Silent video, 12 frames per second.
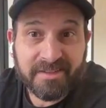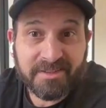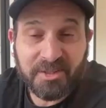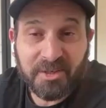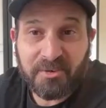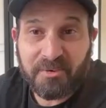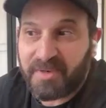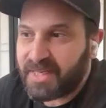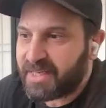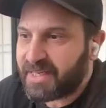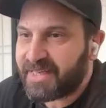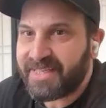So
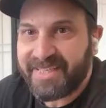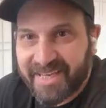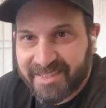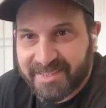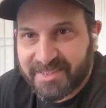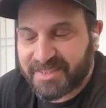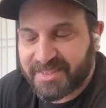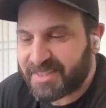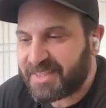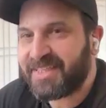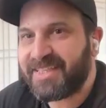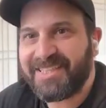yes,
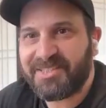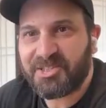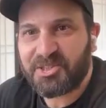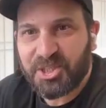it's